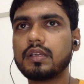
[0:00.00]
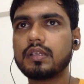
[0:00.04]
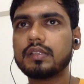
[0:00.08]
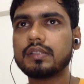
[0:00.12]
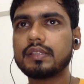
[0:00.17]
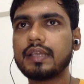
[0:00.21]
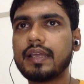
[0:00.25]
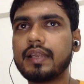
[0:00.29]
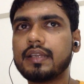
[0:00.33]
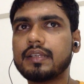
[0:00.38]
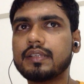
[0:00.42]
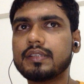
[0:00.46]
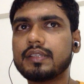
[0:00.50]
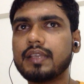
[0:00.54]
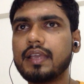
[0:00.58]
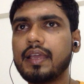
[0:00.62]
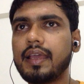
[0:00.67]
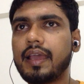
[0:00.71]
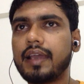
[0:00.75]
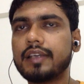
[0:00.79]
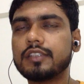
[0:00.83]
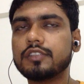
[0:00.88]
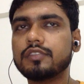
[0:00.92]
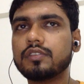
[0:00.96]
that they
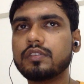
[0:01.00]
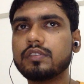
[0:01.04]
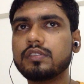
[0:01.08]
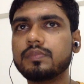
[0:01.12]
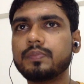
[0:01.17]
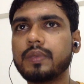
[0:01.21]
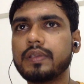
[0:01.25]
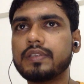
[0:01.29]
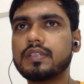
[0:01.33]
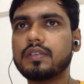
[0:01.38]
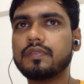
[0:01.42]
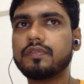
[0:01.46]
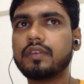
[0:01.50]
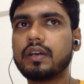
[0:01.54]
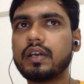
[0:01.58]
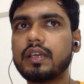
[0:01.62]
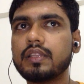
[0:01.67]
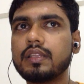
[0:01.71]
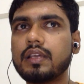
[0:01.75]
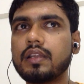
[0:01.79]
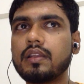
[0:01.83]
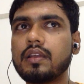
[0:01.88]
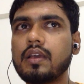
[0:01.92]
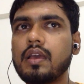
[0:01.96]
actually specify
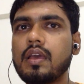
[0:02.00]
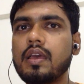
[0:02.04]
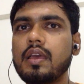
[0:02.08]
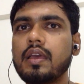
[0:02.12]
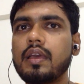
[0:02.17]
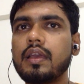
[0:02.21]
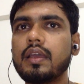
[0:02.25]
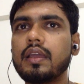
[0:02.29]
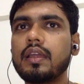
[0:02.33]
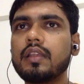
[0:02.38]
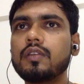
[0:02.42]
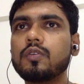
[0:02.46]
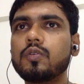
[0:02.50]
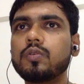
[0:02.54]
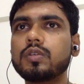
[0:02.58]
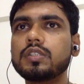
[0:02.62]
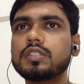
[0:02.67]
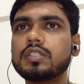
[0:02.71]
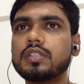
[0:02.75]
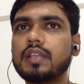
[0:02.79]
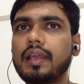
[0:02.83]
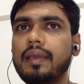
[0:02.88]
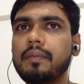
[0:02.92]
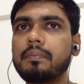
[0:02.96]
that in
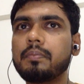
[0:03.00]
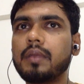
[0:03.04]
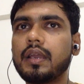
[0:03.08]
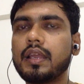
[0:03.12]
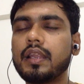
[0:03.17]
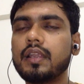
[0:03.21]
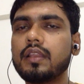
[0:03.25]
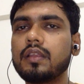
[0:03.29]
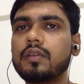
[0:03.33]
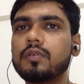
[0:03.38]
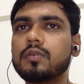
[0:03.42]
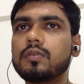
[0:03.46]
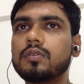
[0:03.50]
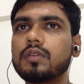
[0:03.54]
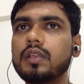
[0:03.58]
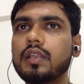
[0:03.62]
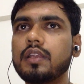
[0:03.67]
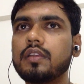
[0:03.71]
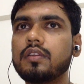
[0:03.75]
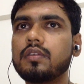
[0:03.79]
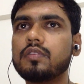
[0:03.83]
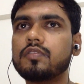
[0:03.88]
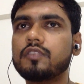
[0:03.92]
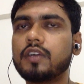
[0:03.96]
which time bucket you
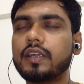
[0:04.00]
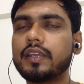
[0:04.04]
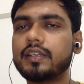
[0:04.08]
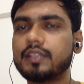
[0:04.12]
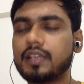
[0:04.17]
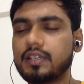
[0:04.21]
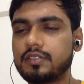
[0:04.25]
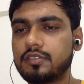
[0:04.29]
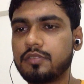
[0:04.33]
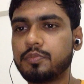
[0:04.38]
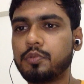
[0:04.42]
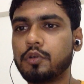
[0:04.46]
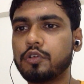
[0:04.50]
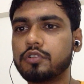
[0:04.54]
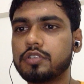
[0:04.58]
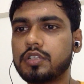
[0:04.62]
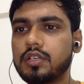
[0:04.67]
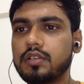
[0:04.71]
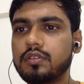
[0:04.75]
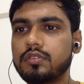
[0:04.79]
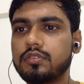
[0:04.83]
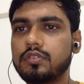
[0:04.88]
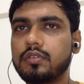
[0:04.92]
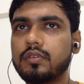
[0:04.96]
need to find the
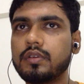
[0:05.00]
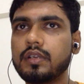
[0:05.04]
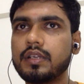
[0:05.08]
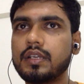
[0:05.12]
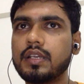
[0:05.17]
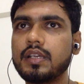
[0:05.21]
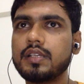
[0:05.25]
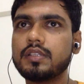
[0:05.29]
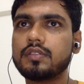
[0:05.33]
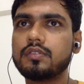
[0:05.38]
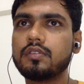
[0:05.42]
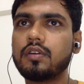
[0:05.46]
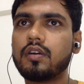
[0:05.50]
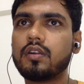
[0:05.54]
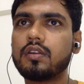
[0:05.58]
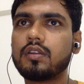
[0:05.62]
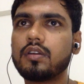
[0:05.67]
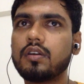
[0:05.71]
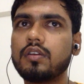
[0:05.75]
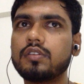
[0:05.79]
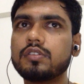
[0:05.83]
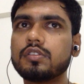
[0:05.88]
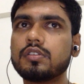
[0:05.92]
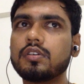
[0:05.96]
exposure. So it is not
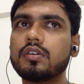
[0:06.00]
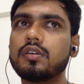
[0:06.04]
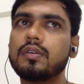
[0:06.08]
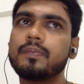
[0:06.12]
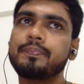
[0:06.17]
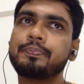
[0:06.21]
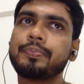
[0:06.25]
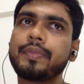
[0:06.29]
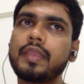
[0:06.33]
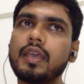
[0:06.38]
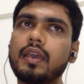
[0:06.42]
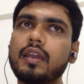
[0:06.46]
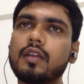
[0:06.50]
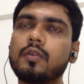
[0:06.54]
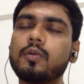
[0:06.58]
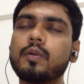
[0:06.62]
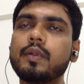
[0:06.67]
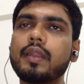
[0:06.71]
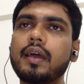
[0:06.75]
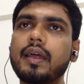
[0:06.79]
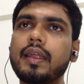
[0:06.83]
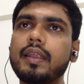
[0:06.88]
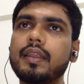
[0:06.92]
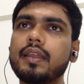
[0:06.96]
also a
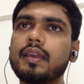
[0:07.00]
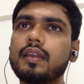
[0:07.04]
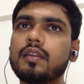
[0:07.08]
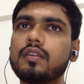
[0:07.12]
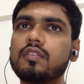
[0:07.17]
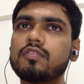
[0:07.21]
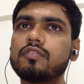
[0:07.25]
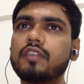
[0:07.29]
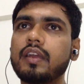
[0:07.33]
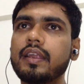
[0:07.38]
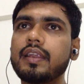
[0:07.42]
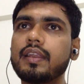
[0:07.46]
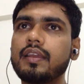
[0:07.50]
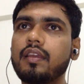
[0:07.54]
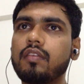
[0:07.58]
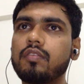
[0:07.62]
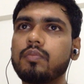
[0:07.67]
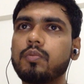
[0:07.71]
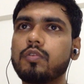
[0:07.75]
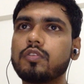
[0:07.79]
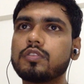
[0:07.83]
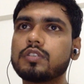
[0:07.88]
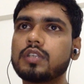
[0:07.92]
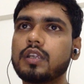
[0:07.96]
good idea to find
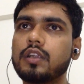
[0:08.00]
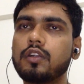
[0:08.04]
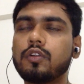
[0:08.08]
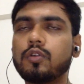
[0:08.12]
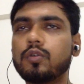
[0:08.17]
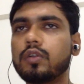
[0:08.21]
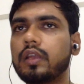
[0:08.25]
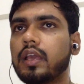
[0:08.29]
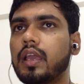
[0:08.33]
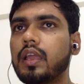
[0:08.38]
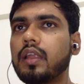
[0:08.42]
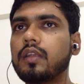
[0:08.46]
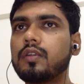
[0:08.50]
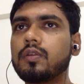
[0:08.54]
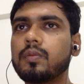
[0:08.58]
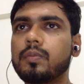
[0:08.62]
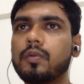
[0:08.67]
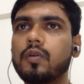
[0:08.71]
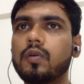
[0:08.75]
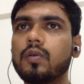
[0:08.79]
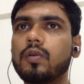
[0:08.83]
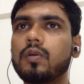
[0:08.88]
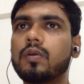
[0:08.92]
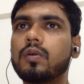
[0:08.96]
exposure today,
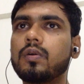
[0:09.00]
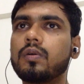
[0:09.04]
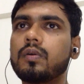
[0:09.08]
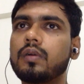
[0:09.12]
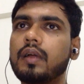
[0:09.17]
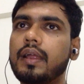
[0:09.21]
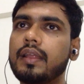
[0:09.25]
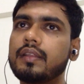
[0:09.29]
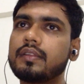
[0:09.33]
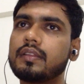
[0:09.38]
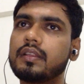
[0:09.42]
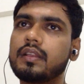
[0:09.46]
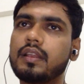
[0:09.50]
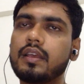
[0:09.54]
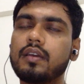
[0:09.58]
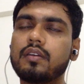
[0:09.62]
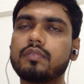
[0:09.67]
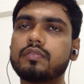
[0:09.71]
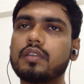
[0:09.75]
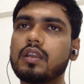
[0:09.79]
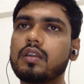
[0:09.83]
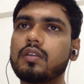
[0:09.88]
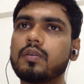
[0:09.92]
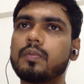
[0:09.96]
tomorrow, and the day
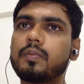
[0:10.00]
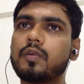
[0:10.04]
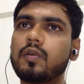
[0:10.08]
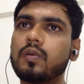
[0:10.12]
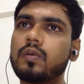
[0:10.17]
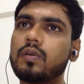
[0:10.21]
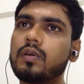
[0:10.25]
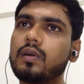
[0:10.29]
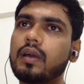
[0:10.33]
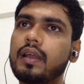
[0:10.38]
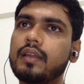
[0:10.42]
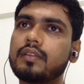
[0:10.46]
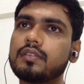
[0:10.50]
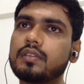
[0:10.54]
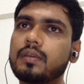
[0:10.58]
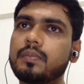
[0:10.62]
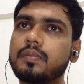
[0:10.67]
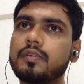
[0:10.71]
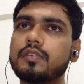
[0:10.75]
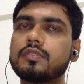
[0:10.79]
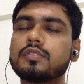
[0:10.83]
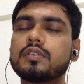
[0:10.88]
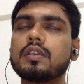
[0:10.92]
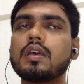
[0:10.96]
after tomorrow, and
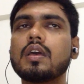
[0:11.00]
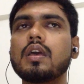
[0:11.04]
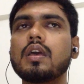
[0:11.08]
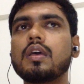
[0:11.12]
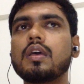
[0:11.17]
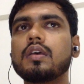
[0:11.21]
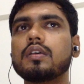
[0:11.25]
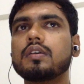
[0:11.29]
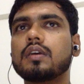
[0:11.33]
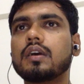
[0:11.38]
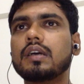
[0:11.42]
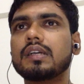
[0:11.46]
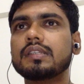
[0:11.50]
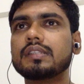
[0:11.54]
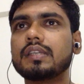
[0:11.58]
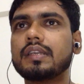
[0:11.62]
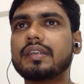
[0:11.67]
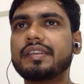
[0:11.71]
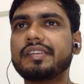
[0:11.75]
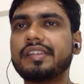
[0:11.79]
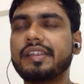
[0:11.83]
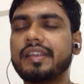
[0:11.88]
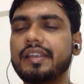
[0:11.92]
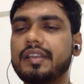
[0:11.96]
suppose the
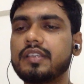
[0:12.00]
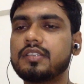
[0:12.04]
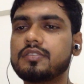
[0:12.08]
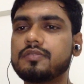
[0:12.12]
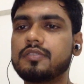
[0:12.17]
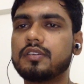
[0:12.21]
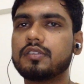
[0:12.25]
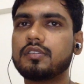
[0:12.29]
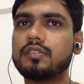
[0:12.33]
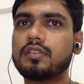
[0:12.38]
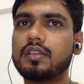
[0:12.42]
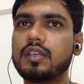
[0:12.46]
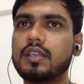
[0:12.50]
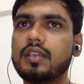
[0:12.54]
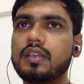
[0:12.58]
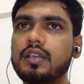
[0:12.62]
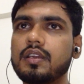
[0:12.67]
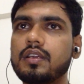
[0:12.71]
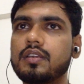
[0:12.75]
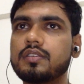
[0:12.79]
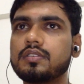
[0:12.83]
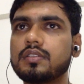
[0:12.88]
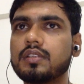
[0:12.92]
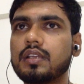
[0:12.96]
trade is for 3
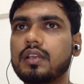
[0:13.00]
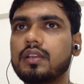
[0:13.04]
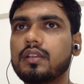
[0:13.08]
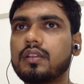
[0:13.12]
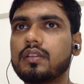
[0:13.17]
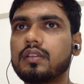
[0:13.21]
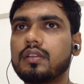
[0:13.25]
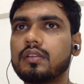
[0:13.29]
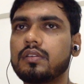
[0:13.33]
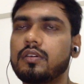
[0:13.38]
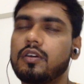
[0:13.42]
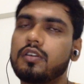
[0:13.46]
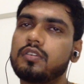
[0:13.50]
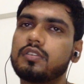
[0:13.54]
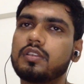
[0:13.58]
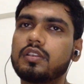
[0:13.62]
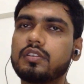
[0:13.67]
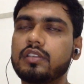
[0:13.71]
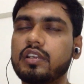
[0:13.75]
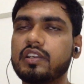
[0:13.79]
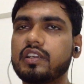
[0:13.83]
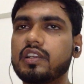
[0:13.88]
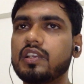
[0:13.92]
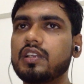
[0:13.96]
years, then or the
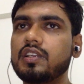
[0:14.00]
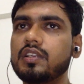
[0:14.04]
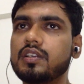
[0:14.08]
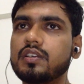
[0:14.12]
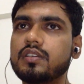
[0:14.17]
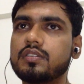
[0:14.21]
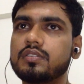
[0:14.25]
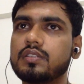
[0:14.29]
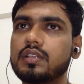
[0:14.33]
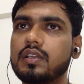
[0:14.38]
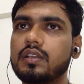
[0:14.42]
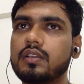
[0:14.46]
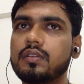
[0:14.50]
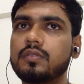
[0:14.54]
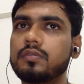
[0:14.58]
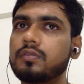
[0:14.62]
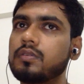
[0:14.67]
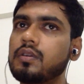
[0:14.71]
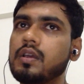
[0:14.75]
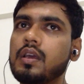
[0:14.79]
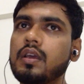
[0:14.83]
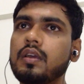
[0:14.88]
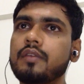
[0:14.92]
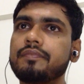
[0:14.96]
30 years, then you
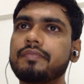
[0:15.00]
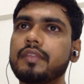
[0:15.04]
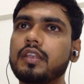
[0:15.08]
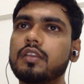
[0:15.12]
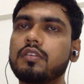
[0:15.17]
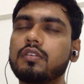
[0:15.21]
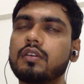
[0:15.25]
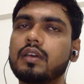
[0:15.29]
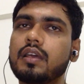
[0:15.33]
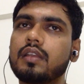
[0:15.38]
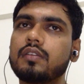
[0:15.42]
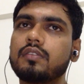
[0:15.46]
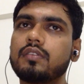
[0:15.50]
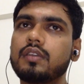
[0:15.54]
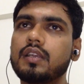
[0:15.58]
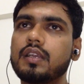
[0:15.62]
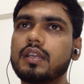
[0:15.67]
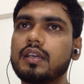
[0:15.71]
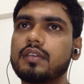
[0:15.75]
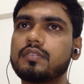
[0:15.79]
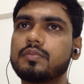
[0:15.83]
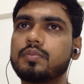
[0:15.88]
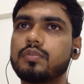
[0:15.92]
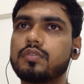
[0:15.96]
need to calculate
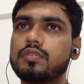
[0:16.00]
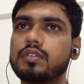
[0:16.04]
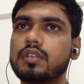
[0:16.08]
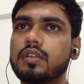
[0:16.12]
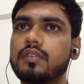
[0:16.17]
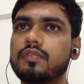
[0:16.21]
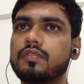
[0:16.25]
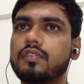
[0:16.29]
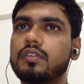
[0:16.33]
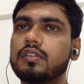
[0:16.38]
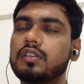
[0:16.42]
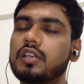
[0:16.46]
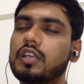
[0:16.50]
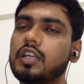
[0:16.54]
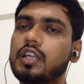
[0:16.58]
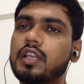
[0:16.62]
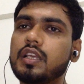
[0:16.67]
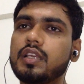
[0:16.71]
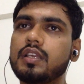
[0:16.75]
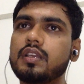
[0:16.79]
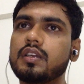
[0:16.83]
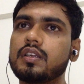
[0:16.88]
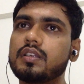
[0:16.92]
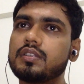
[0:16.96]
exposure for 30
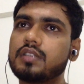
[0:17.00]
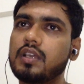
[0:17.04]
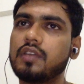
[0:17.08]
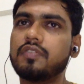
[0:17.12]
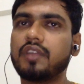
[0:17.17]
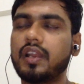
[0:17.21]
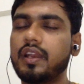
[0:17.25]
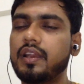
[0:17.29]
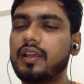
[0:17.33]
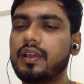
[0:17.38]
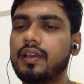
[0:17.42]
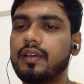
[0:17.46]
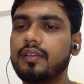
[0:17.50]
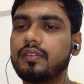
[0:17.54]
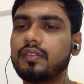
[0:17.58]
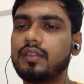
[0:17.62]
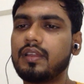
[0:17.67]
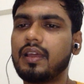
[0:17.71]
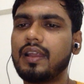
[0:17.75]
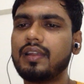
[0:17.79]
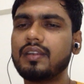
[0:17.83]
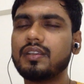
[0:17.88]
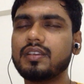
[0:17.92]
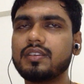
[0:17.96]
years every day.
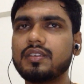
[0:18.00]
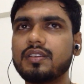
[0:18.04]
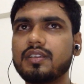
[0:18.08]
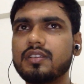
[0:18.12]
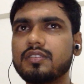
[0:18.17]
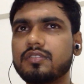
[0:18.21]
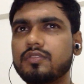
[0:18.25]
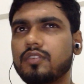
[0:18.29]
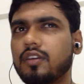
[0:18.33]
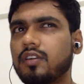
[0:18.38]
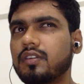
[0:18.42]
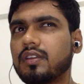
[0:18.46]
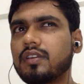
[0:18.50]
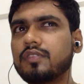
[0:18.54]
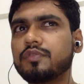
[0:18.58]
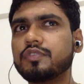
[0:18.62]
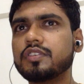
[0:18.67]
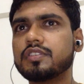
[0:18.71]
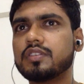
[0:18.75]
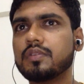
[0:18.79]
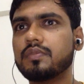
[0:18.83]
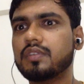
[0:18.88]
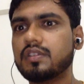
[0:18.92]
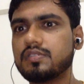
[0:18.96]
It is not a
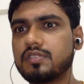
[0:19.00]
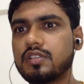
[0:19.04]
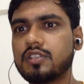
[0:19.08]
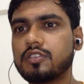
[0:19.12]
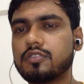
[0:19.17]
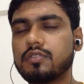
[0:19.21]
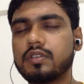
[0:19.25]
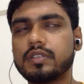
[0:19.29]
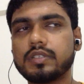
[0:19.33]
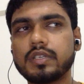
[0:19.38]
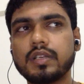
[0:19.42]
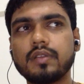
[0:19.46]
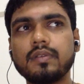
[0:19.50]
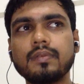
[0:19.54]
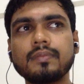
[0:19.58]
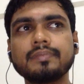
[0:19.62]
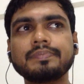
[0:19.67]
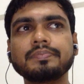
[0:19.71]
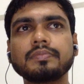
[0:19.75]
feasible situation.